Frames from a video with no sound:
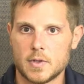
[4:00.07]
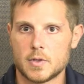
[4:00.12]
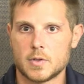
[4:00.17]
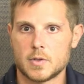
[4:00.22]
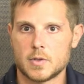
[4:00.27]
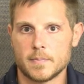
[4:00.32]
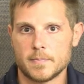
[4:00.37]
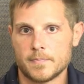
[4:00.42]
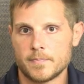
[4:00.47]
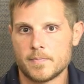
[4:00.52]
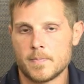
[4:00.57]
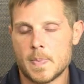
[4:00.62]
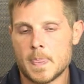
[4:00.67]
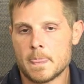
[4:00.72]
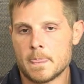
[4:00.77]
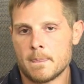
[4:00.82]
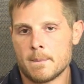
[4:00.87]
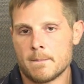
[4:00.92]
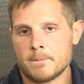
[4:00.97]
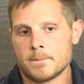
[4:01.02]
feature.
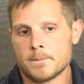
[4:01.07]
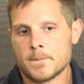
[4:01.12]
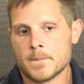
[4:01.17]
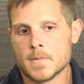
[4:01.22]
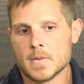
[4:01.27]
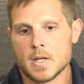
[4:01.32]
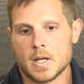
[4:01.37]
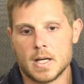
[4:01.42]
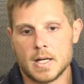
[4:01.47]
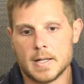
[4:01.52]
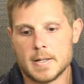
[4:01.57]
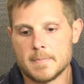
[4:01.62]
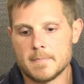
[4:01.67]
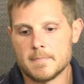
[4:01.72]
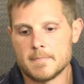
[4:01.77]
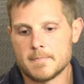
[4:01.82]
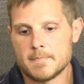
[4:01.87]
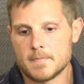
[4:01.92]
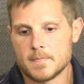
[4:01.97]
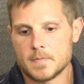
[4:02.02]

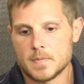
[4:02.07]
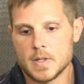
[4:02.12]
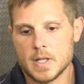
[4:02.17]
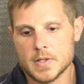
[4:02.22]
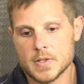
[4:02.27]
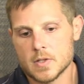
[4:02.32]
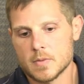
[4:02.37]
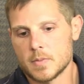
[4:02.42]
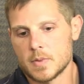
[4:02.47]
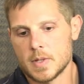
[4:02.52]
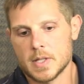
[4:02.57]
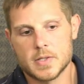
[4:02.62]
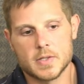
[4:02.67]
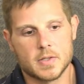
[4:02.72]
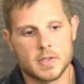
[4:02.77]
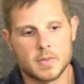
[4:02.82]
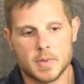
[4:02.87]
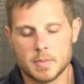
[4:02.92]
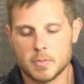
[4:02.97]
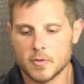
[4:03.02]
Um, yeah, so basically
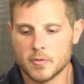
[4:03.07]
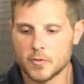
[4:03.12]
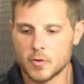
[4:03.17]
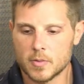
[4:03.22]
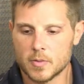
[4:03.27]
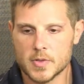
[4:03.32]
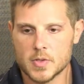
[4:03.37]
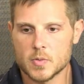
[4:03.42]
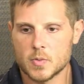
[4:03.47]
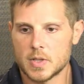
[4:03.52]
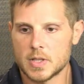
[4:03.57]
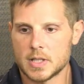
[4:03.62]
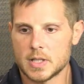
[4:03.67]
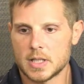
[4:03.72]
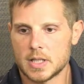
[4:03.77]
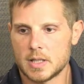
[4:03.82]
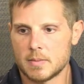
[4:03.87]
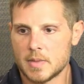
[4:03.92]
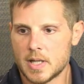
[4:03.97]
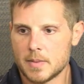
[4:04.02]
it's a big performance win to
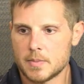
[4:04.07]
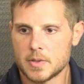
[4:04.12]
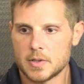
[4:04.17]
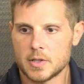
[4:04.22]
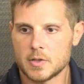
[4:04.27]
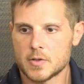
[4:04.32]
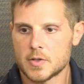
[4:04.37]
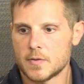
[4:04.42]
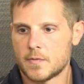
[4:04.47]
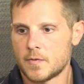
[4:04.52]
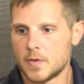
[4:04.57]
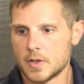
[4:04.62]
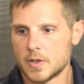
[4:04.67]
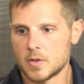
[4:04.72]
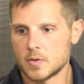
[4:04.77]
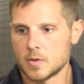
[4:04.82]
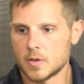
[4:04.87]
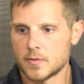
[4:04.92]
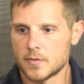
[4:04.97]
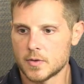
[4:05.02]
get Nmap in there. It's a foot in the
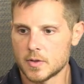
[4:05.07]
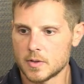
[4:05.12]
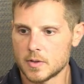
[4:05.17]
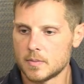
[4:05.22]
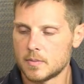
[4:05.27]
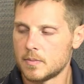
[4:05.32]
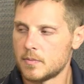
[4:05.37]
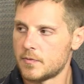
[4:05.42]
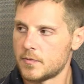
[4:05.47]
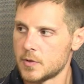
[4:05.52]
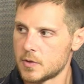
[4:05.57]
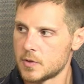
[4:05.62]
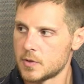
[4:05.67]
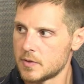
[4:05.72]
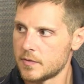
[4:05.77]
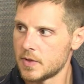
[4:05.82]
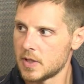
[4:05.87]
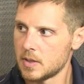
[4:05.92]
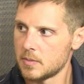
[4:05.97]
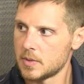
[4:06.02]
door for future
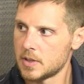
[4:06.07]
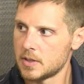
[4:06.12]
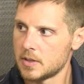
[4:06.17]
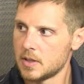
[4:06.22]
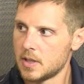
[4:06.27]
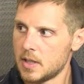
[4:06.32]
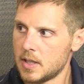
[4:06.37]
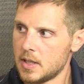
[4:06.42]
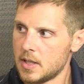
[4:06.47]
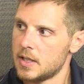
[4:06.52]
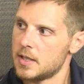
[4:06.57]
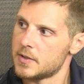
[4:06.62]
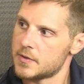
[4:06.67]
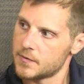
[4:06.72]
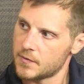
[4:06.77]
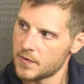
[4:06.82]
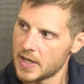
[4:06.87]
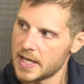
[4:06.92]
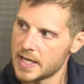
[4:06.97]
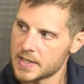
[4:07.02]
development. It's
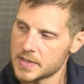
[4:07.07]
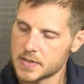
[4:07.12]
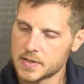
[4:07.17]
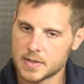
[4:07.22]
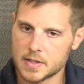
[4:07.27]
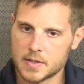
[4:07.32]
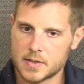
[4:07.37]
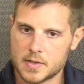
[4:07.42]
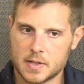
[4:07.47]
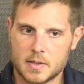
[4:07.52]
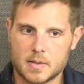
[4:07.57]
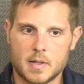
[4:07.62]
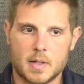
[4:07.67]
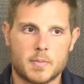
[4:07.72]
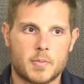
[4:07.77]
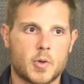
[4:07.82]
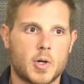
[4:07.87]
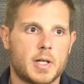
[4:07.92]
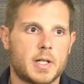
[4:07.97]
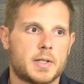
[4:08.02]
fast. It's a, a
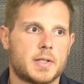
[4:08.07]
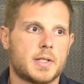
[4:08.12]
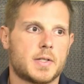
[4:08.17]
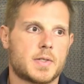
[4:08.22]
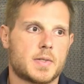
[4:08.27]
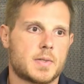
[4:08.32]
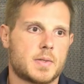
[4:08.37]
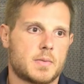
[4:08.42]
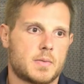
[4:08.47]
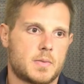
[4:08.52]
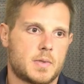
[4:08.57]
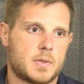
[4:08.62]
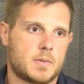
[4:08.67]
product that's